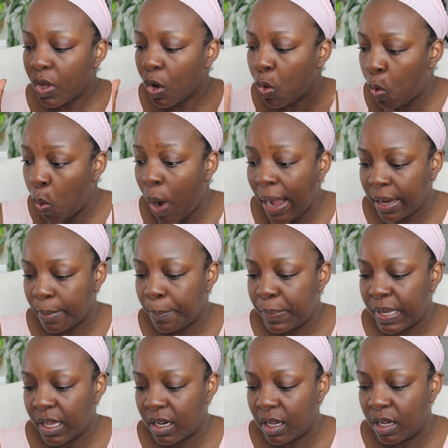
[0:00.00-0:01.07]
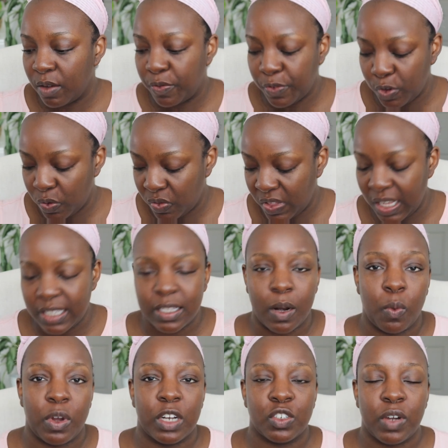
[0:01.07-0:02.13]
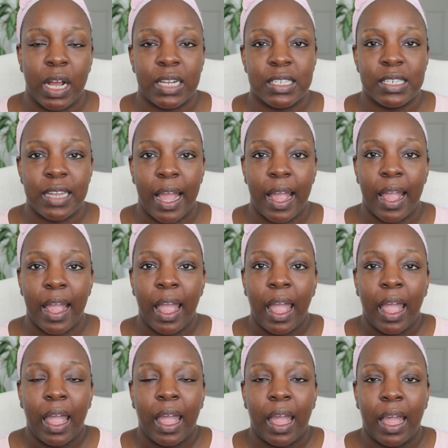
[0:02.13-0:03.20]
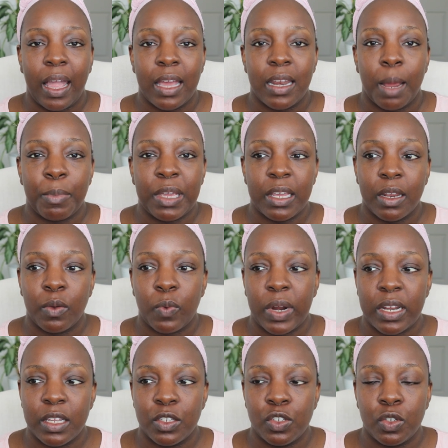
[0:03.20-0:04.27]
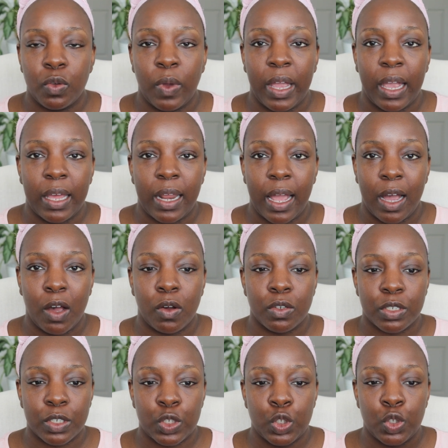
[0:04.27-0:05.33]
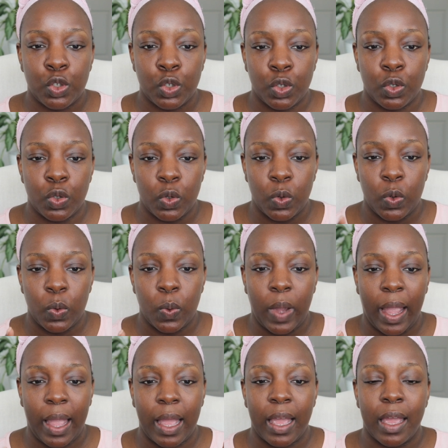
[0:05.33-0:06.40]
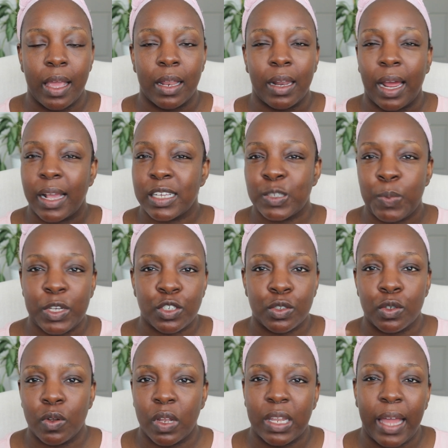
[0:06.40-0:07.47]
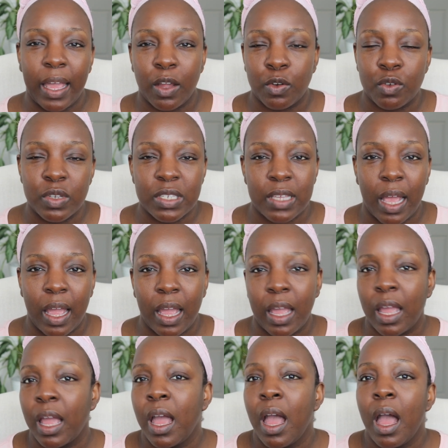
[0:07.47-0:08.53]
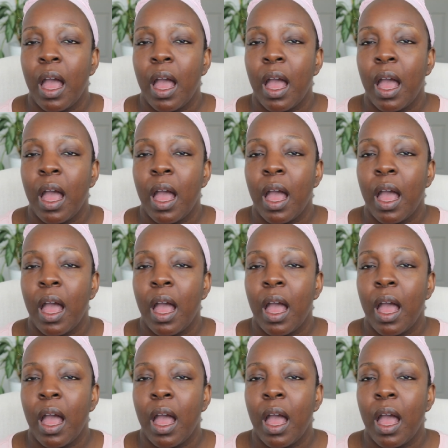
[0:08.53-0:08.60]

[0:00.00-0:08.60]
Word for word: quite a bit, a few things that I want to try today. And I'm getting ready to head out to a like special Le Creuset